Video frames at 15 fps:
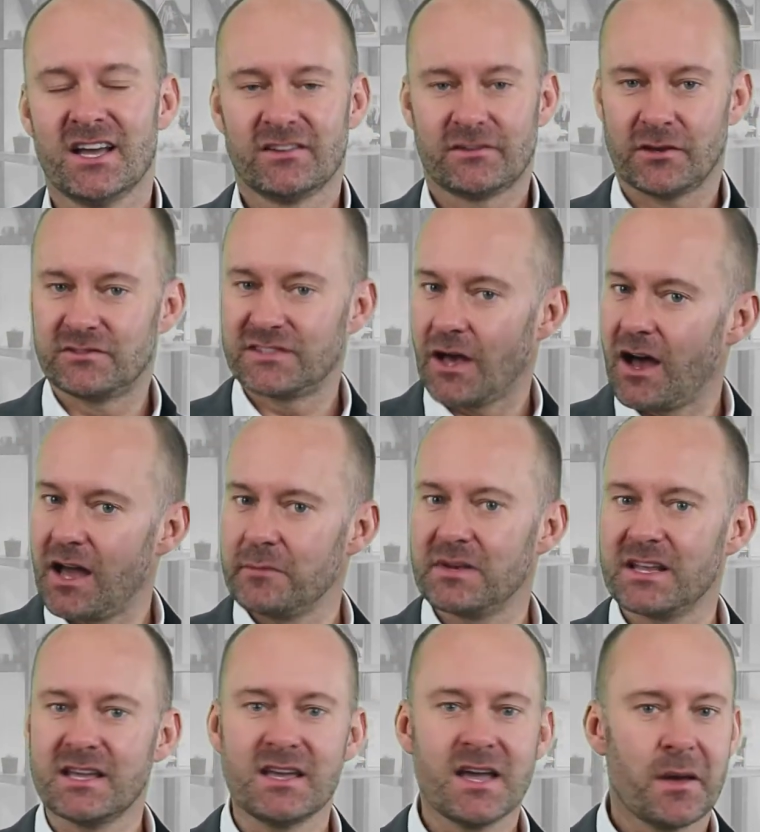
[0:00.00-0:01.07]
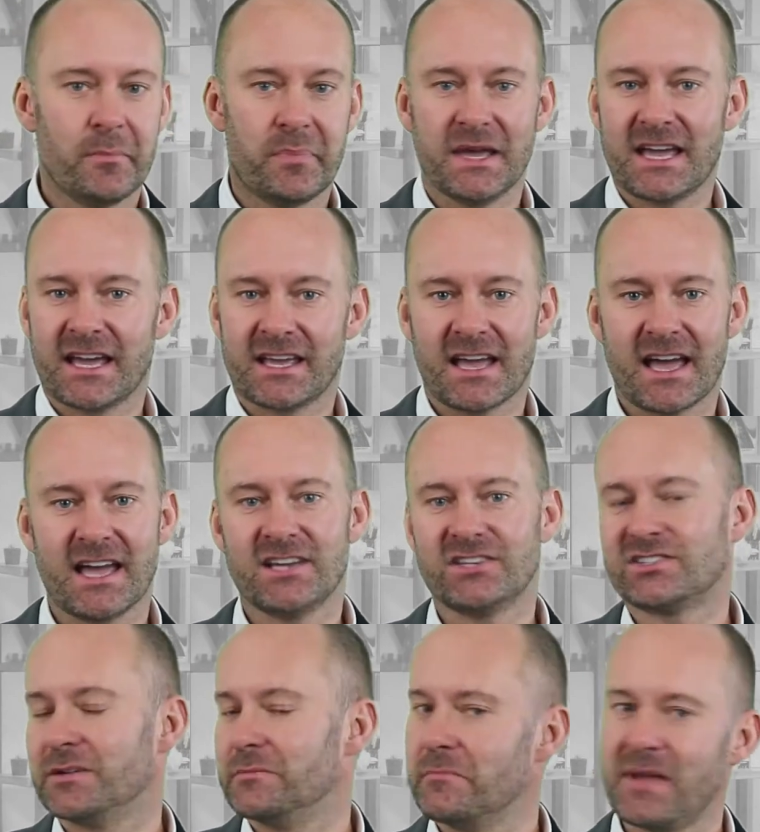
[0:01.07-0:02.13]
So timely, be
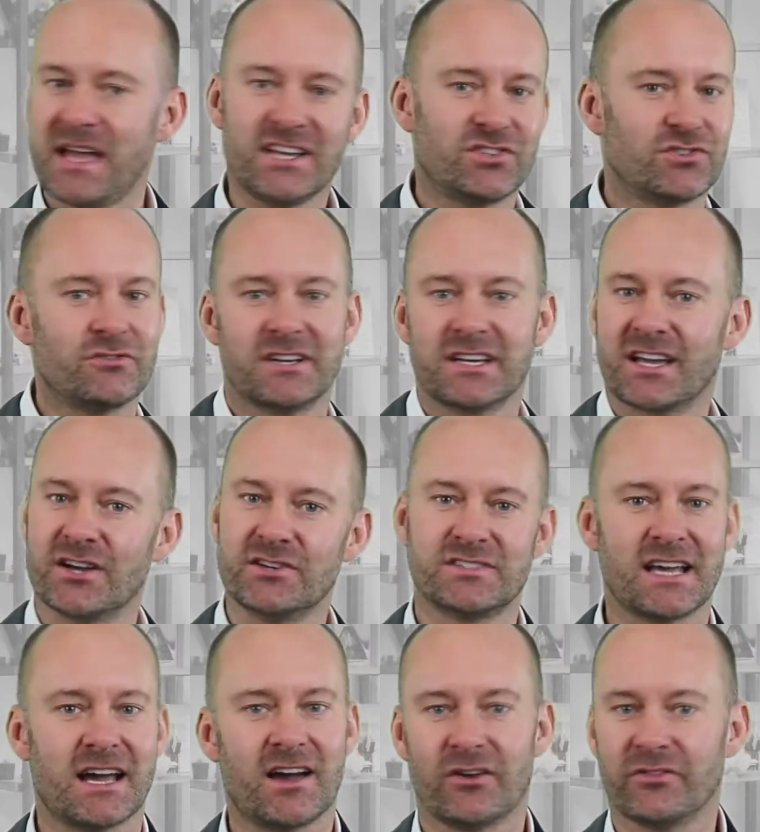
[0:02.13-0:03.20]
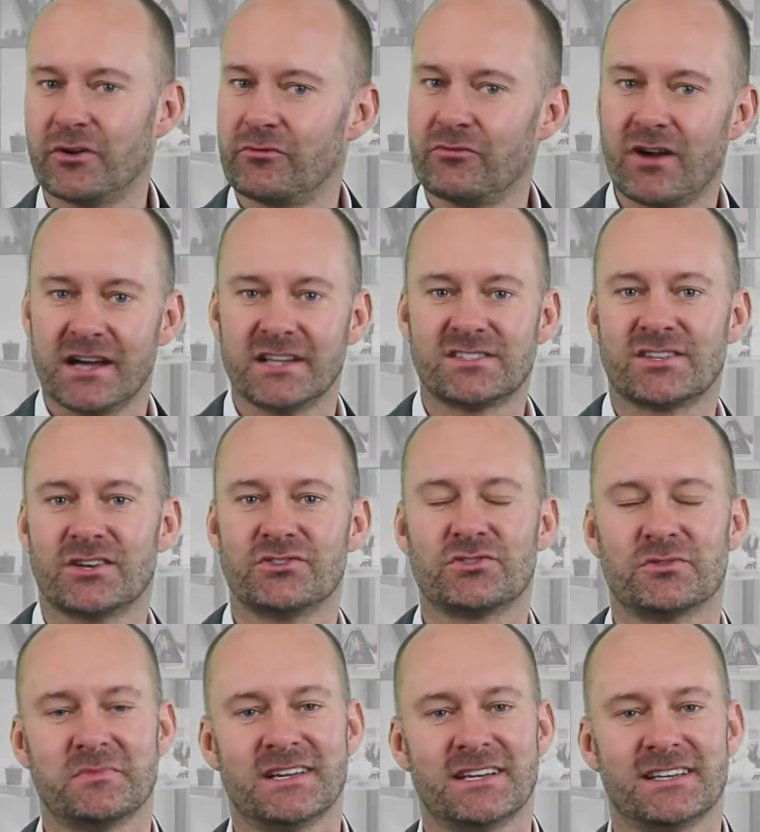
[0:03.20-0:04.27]
engaged, and make sure it goes out on the right
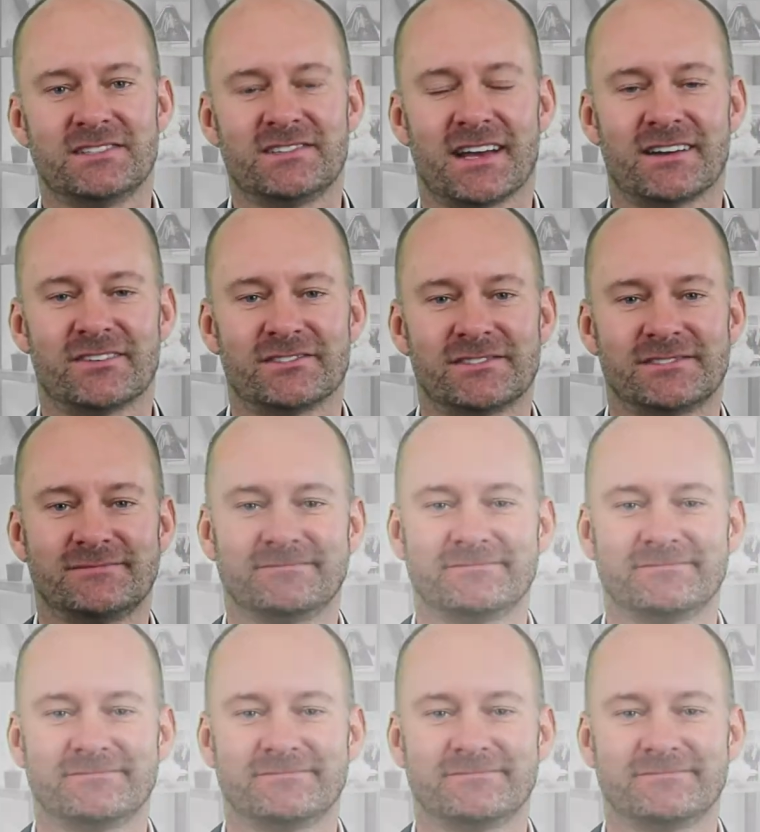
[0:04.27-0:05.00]
social media channels.